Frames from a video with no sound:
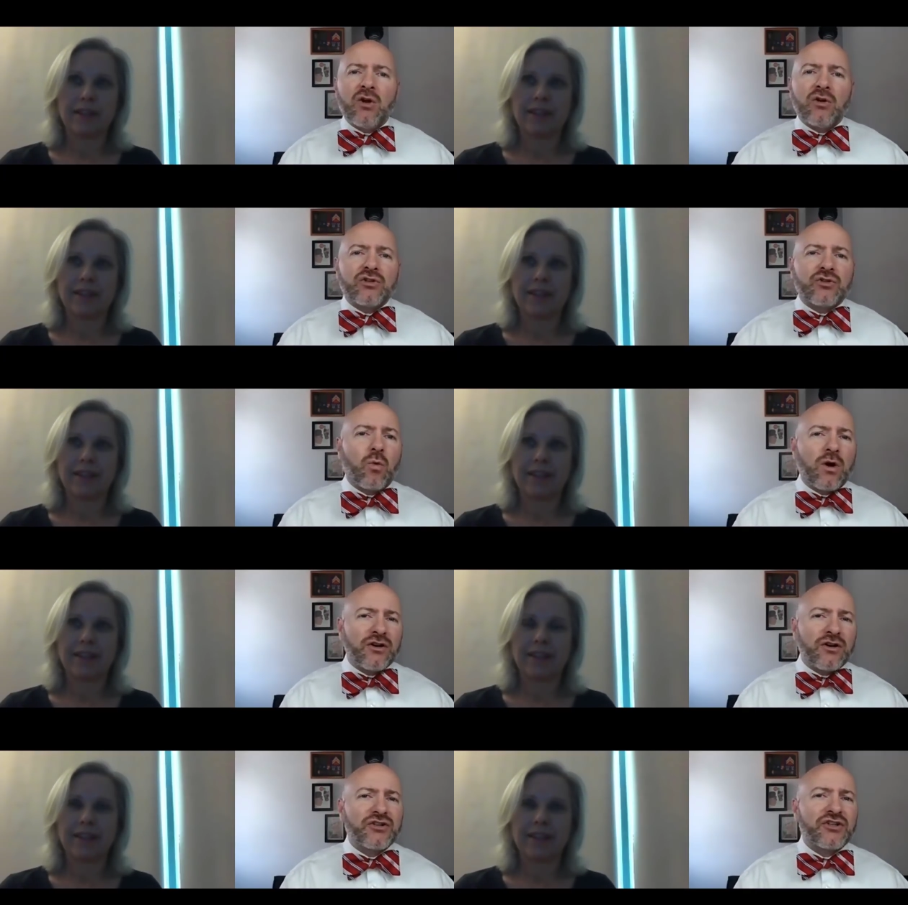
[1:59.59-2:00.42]
Speaker 1: So
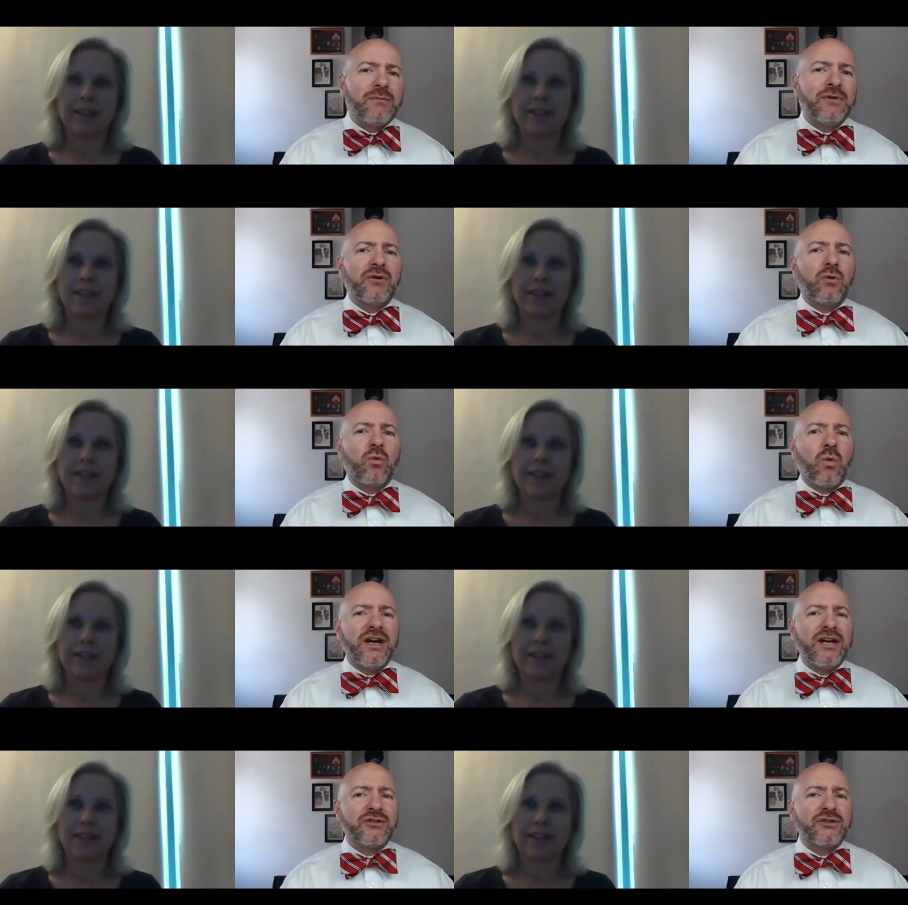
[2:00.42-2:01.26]
what are some of the
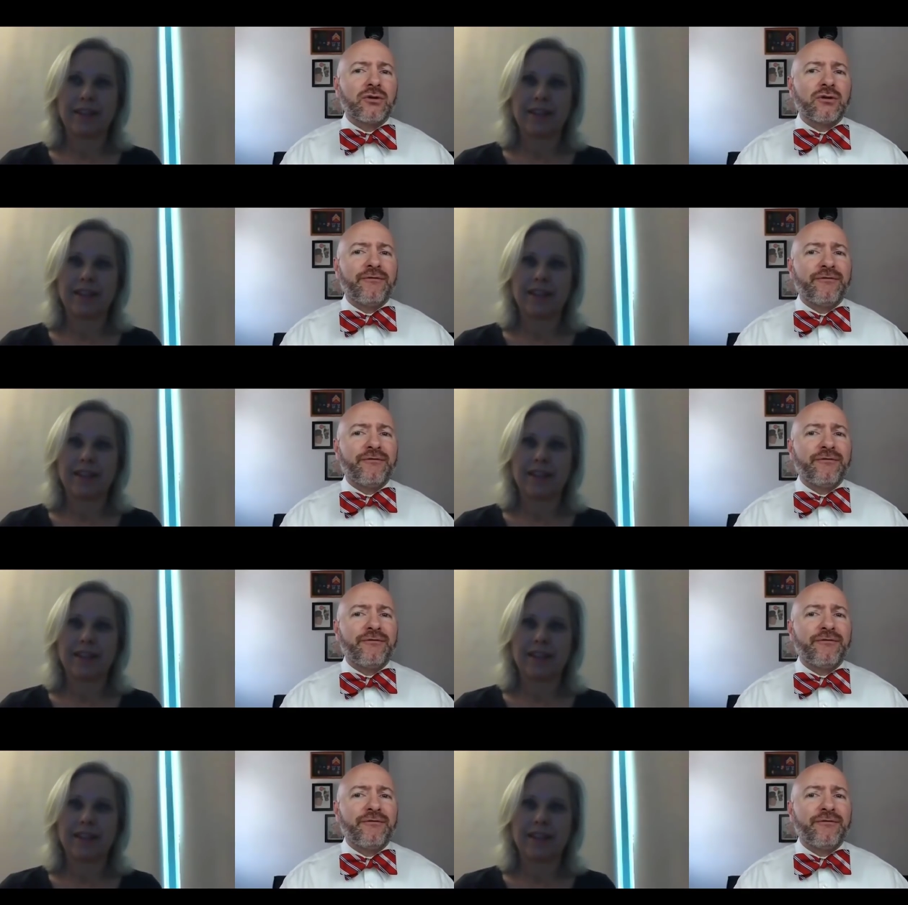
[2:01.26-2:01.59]
ways or